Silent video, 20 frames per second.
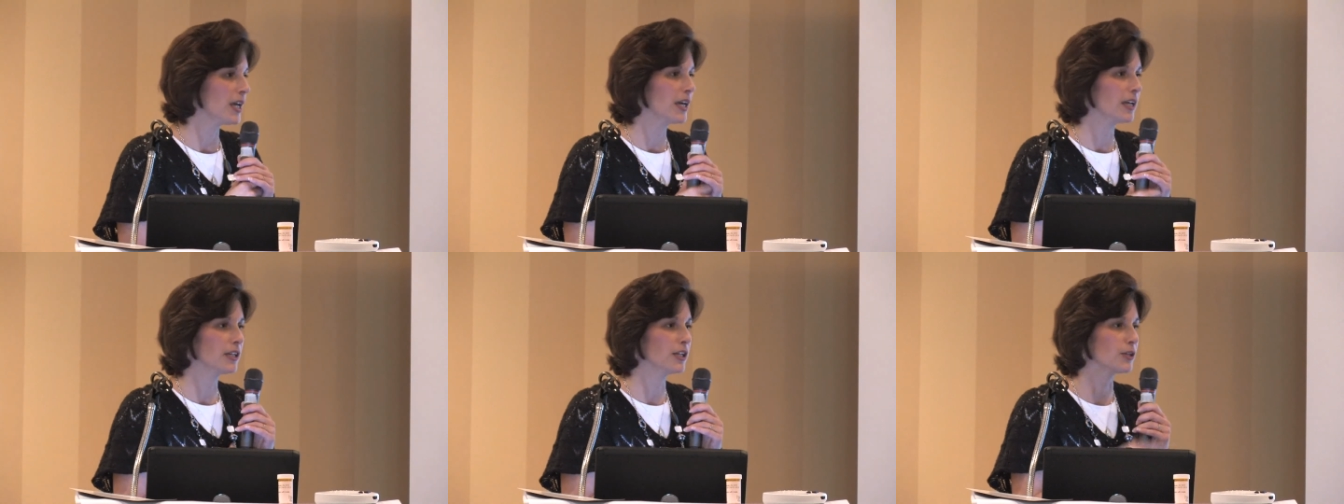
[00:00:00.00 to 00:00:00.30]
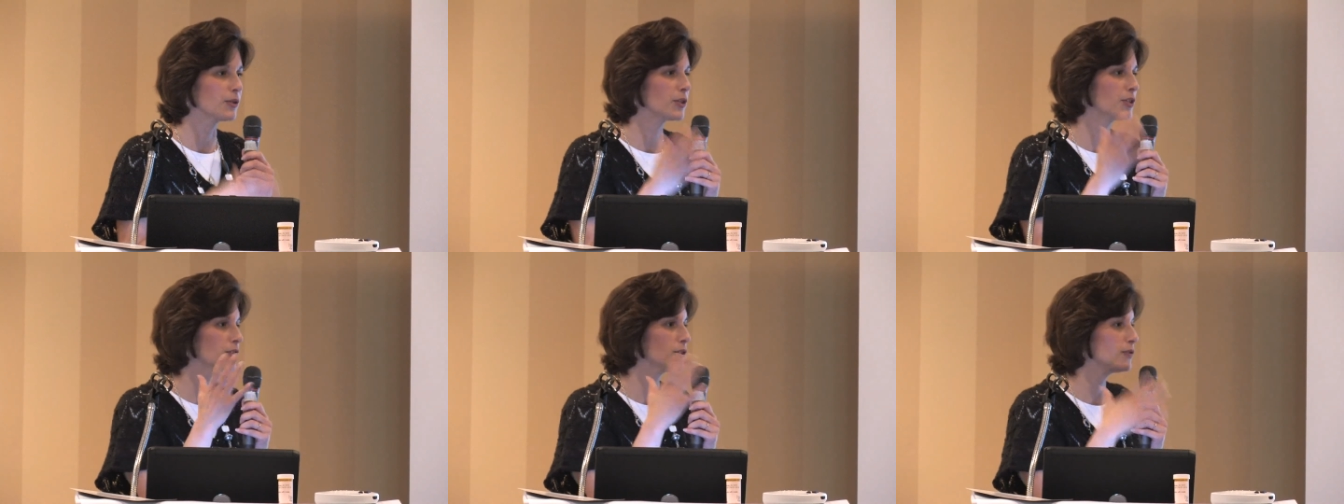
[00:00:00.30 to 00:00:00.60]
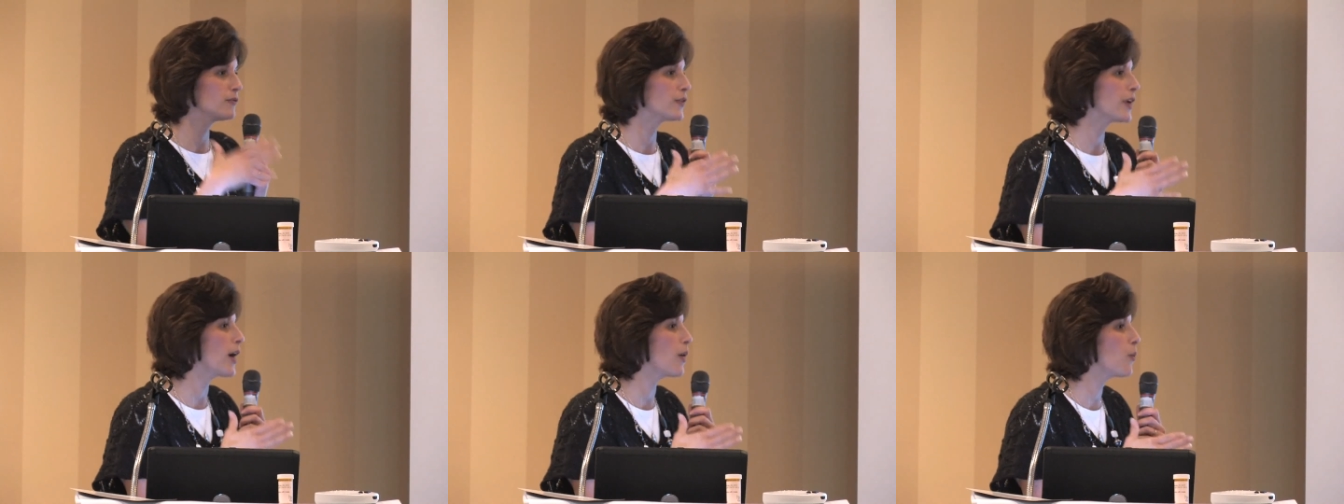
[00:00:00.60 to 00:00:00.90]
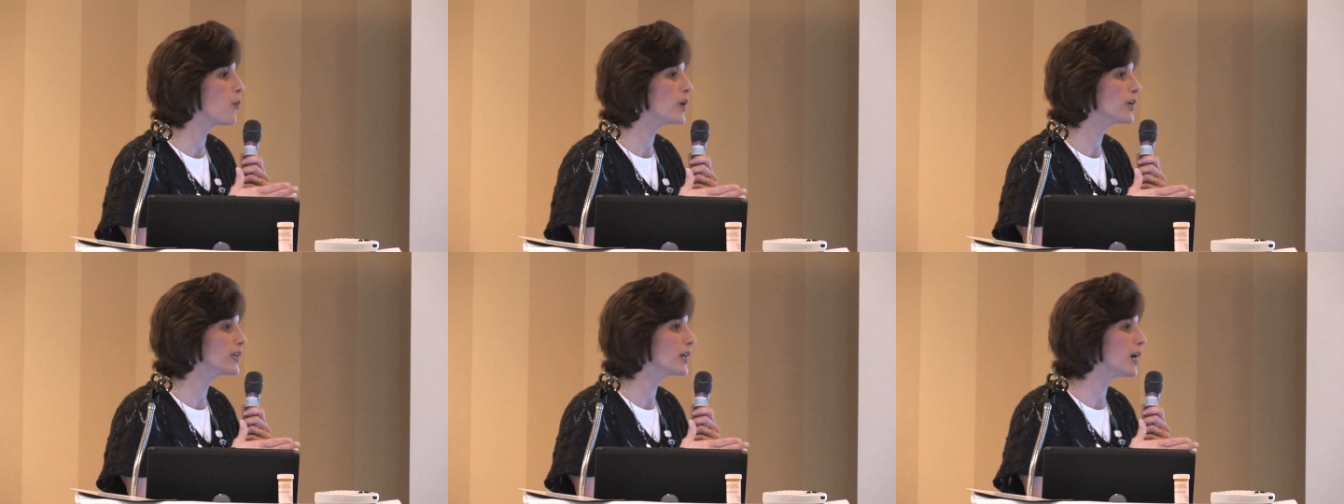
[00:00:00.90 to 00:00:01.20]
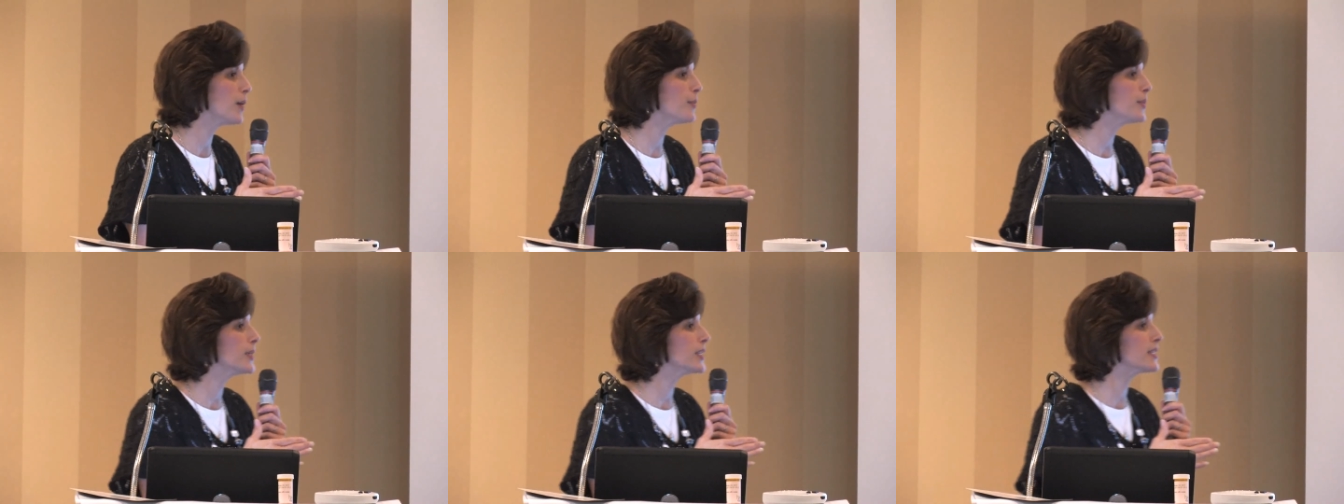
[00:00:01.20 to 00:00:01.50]
You know, because you've got one
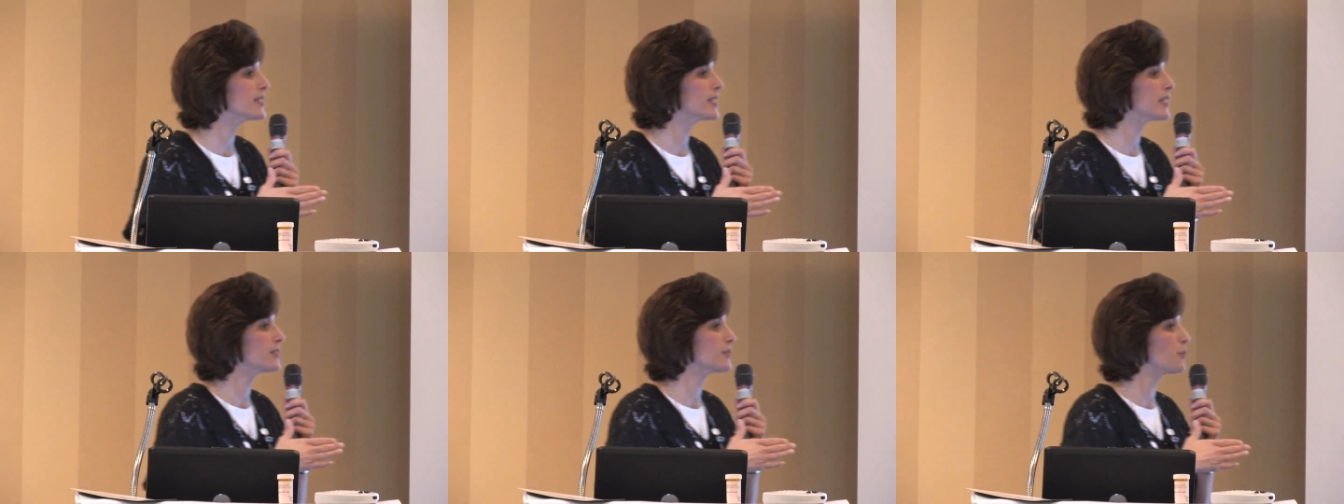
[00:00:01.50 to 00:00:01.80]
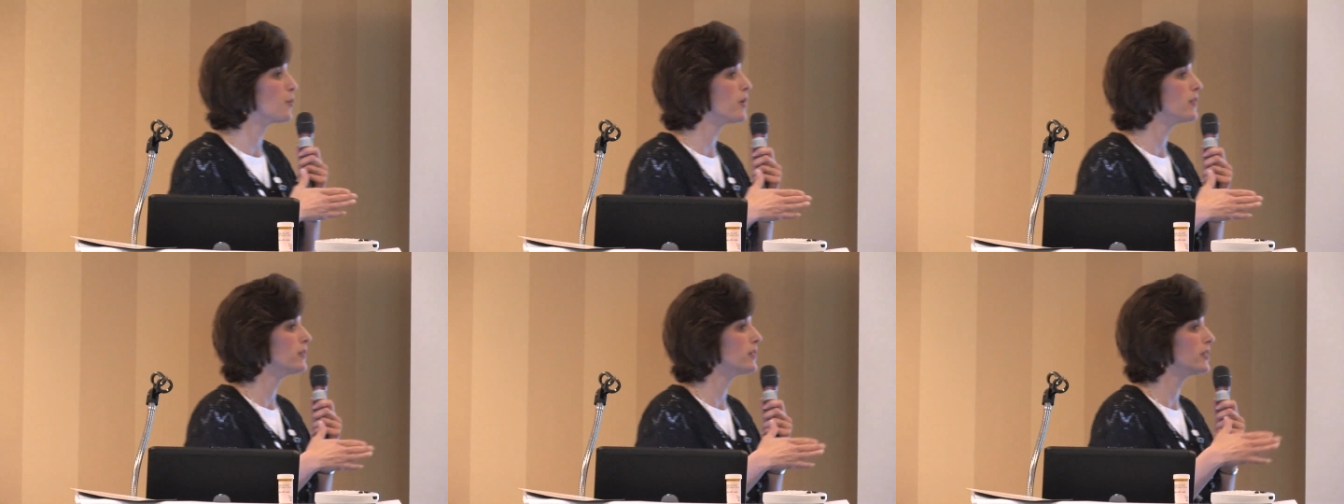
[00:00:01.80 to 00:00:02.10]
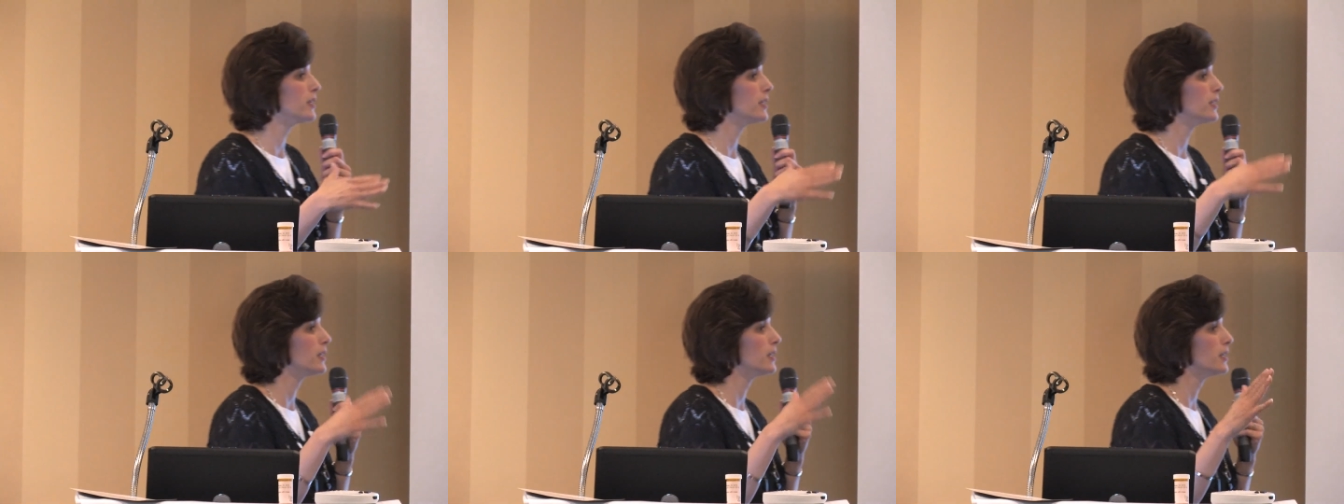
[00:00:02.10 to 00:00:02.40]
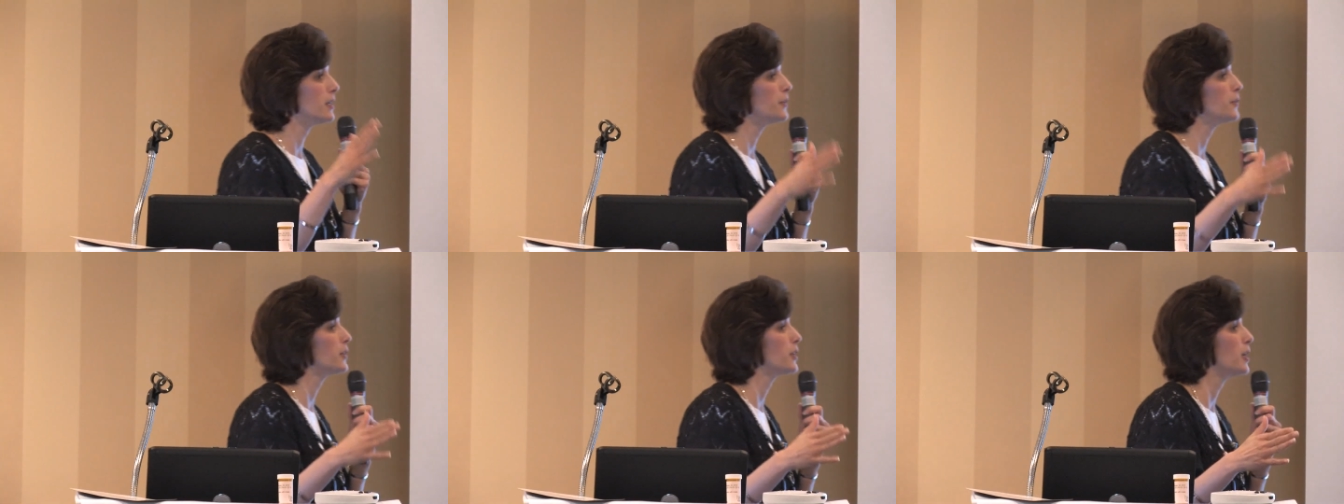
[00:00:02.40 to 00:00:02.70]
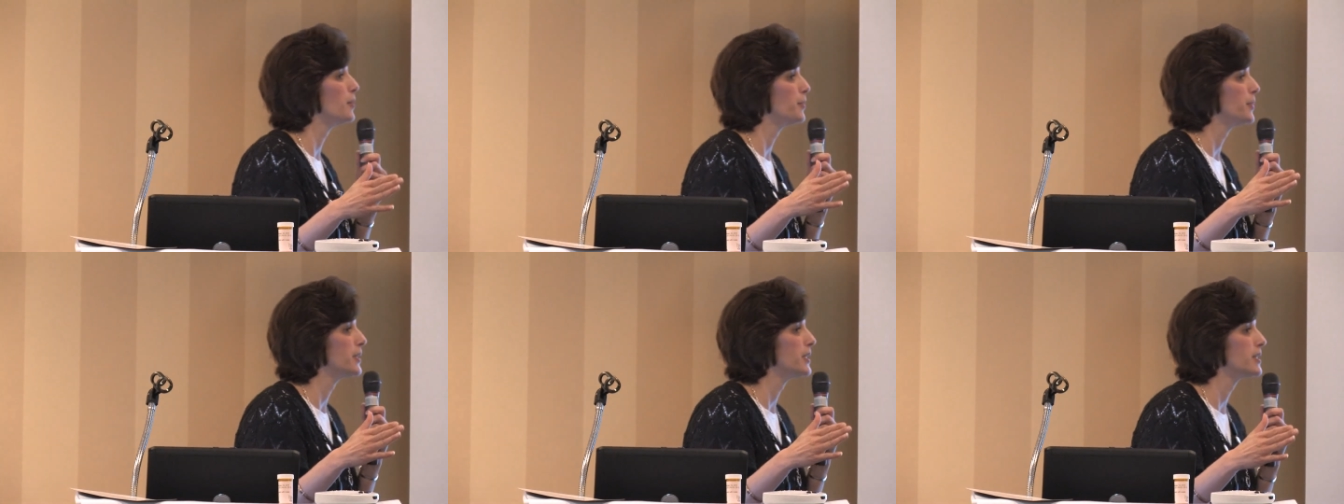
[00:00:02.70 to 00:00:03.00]
company says one thing, another
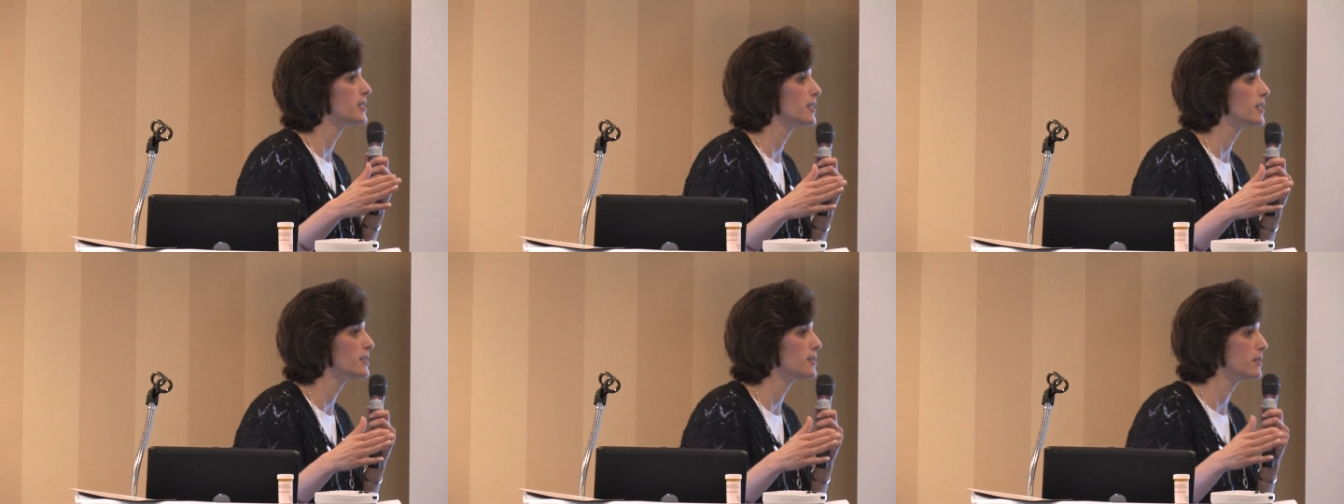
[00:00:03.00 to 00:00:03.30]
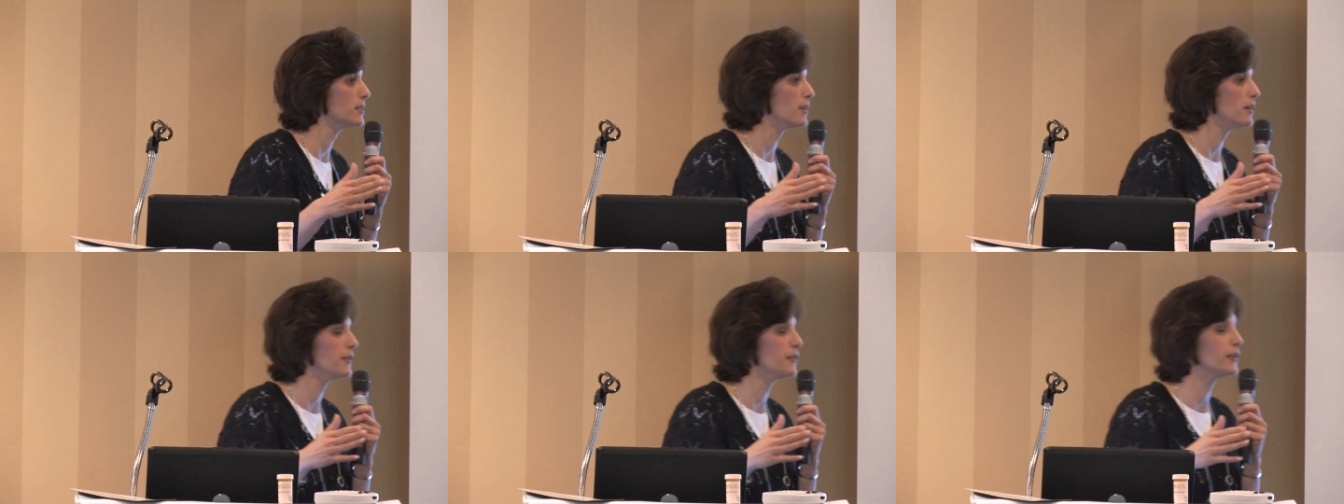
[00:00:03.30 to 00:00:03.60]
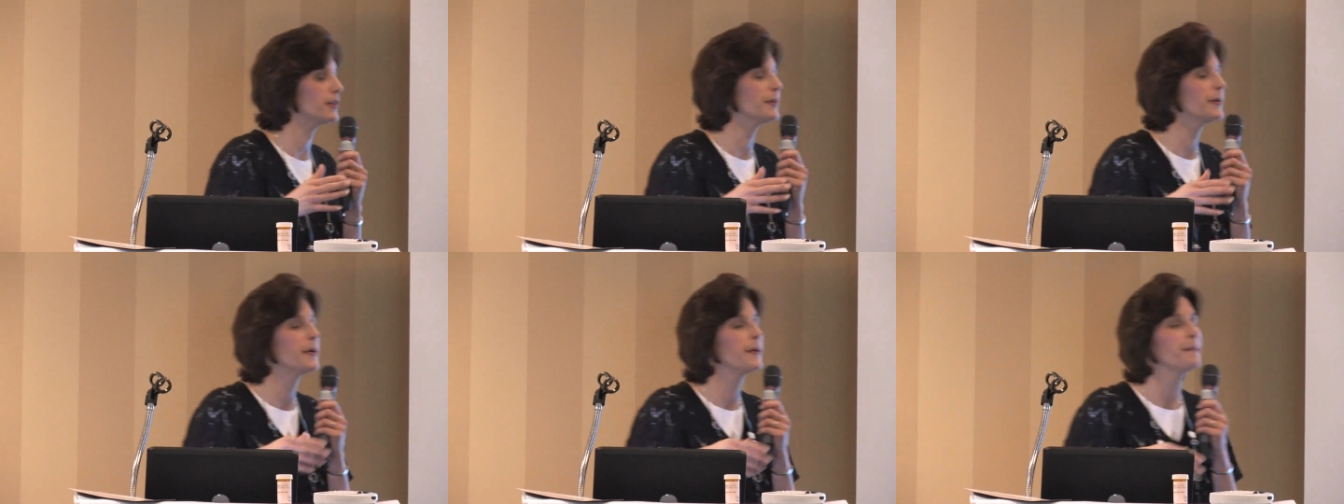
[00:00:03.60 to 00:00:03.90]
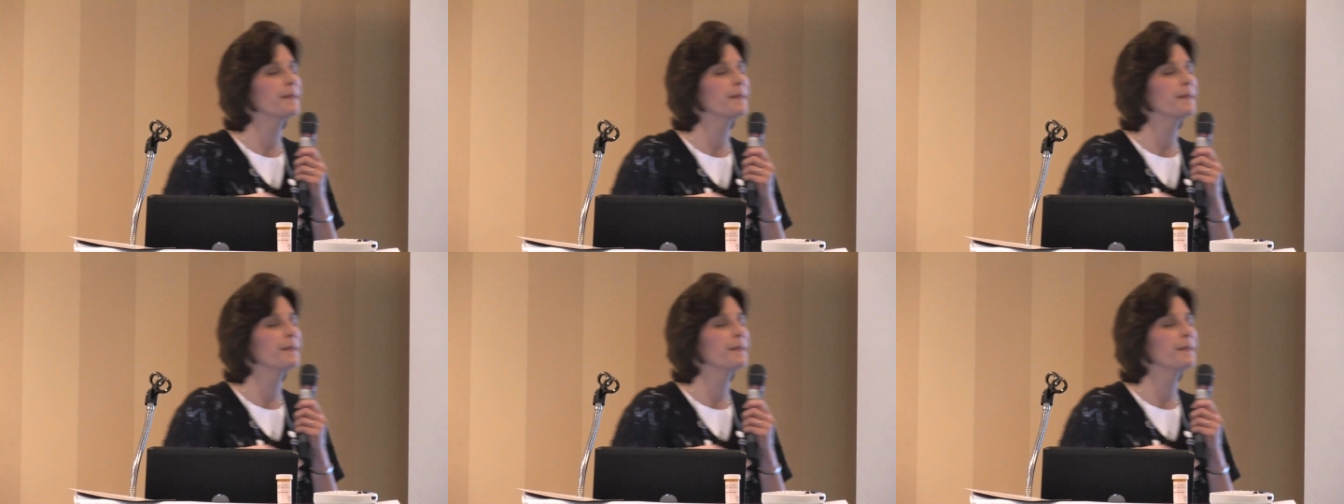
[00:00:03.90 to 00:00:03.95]
company says another.